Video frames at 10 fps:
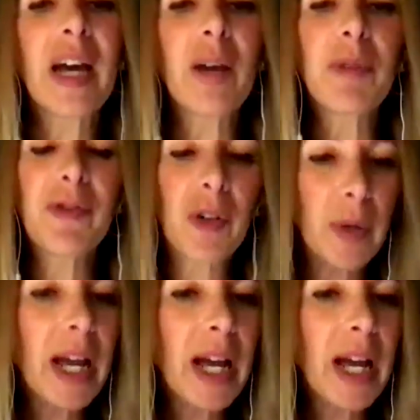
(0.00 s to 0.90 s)
before
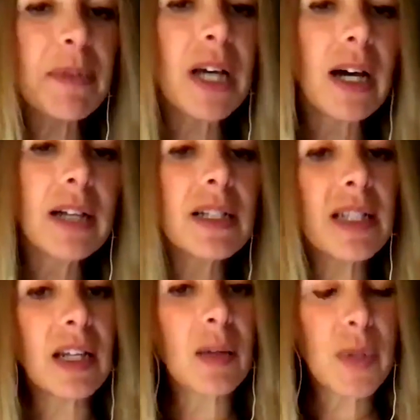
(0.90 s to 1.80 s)
we hopped on,
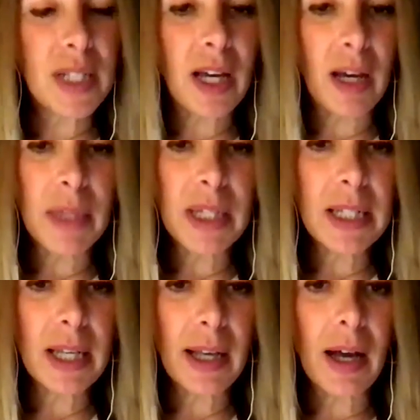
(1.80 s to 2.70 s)
Sunny was
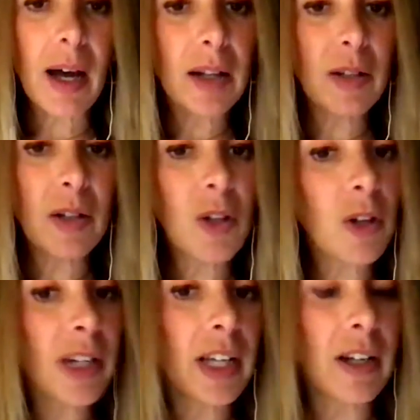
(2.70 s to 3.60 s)
commenting on
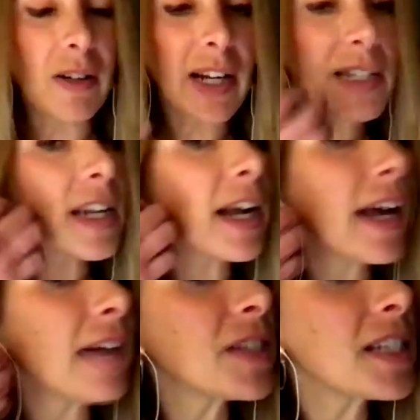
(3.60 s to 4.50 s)
your earrings, and I
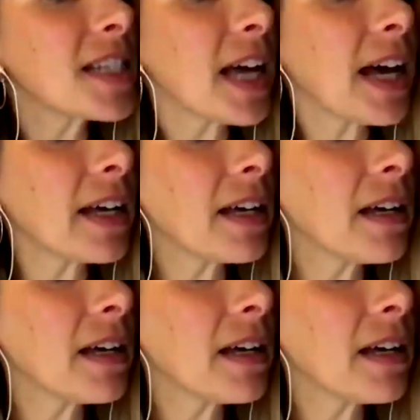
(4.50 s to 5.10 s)
have to say